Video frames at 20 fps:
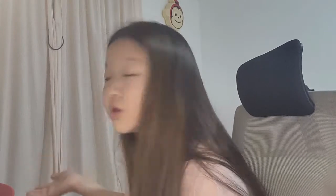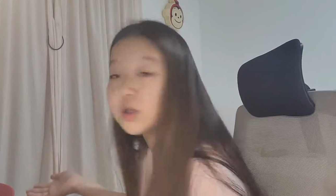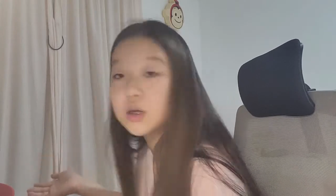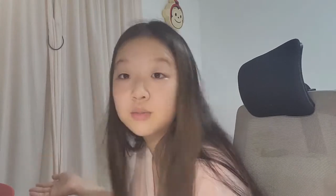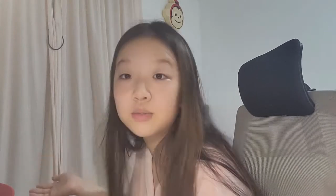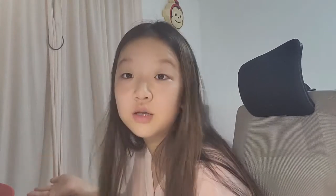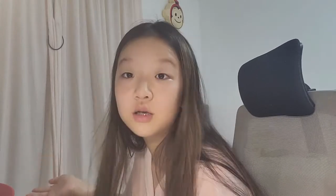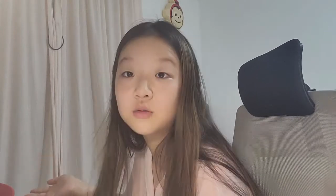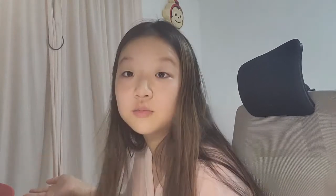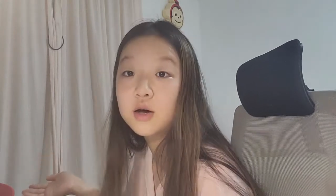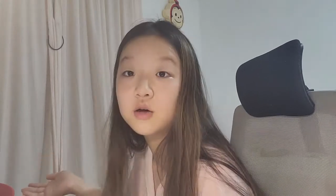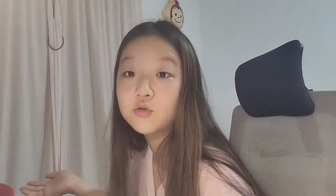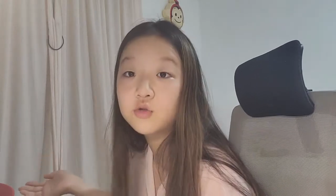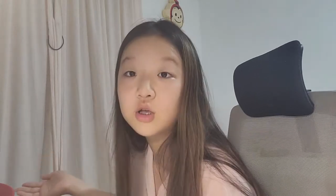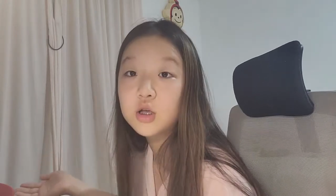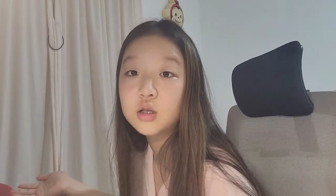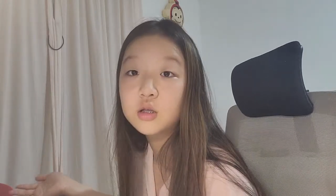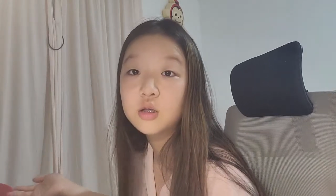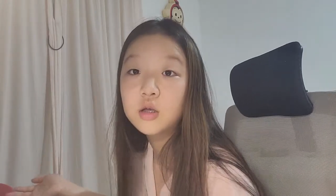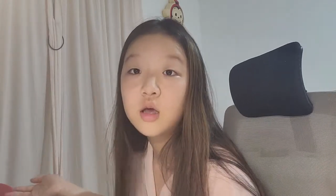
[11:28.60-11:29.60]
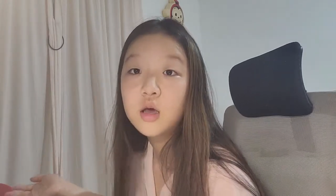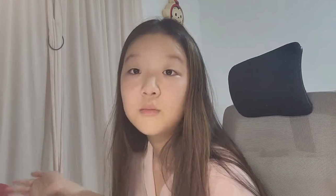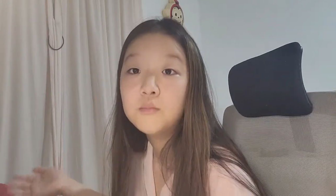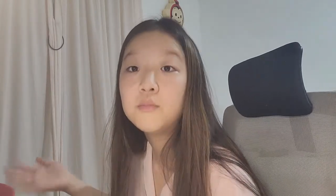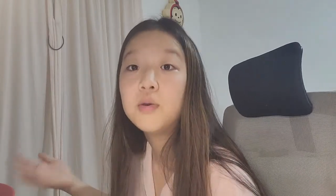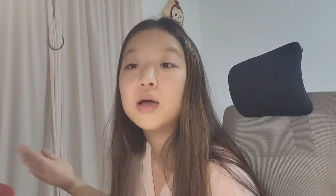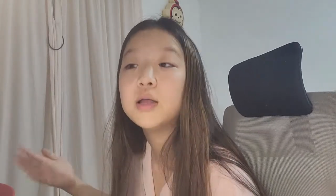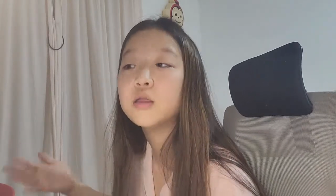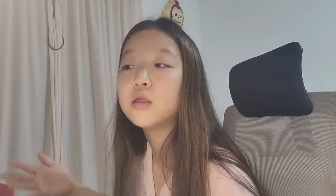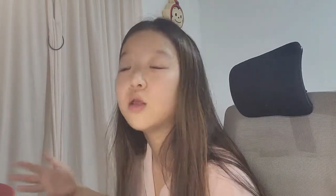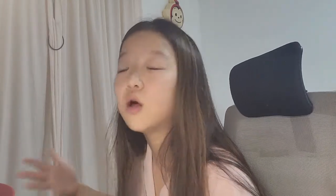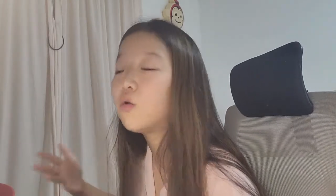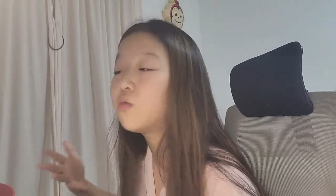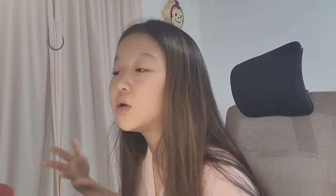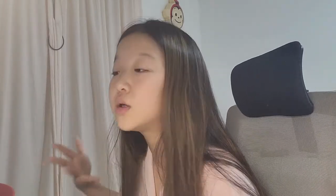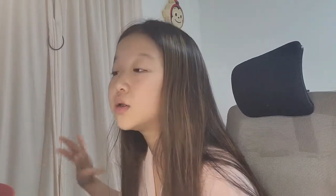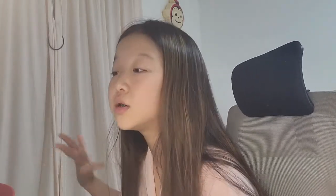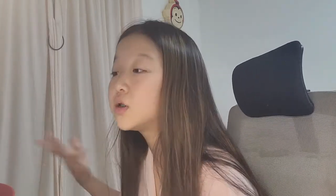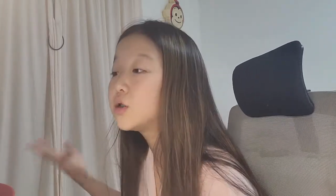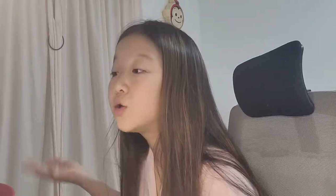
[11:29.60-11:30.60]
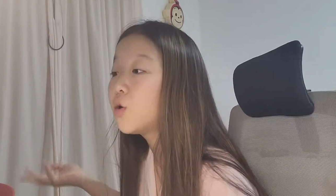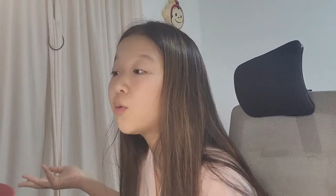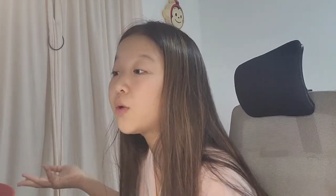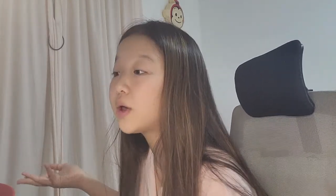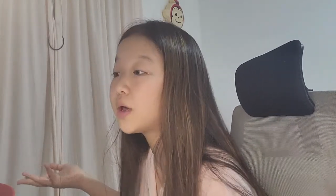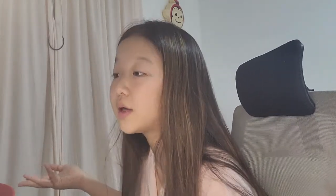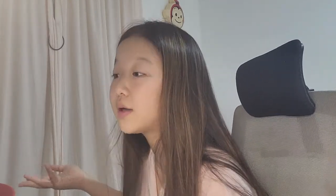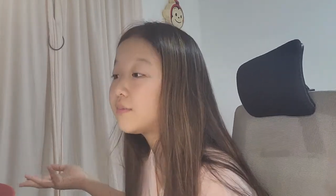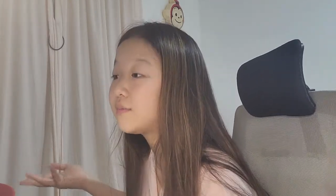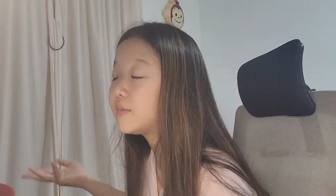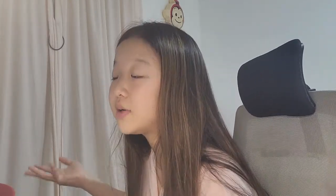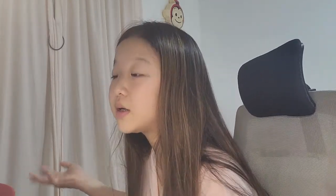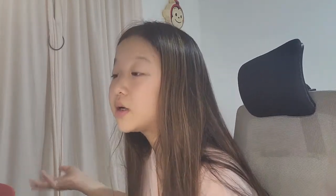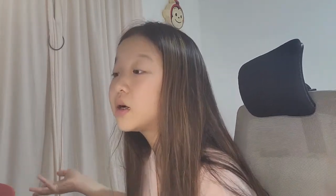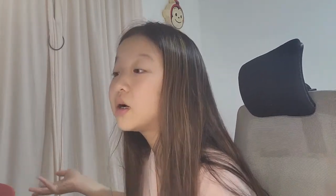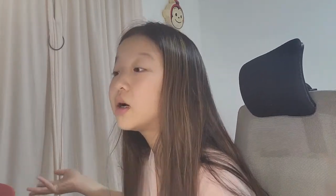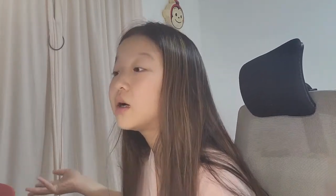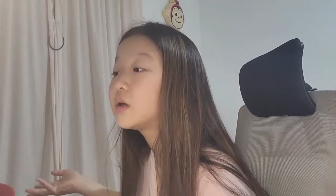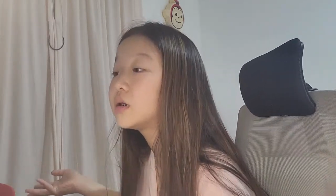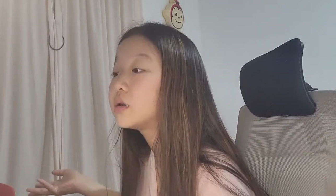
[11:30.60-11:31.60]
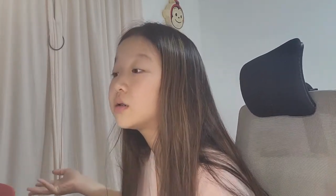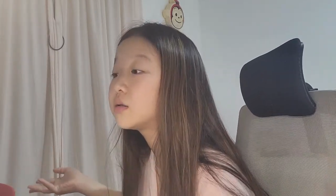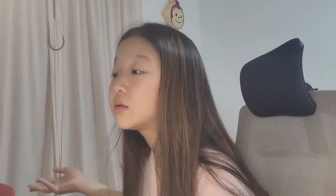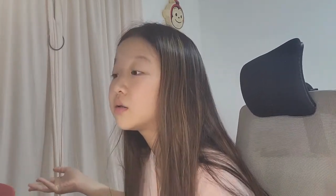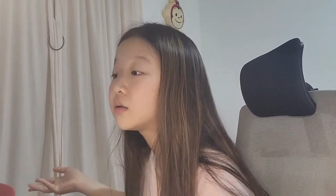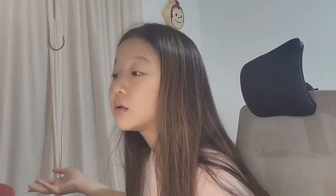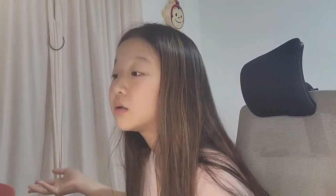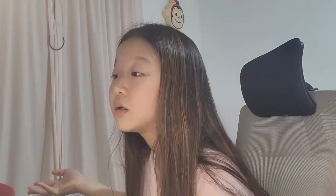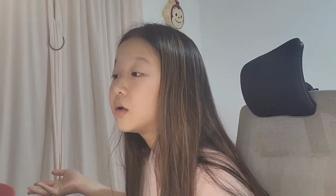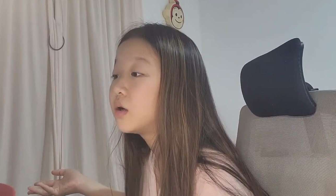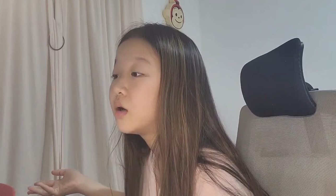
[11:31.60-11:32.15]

something about it, but no one's doing it because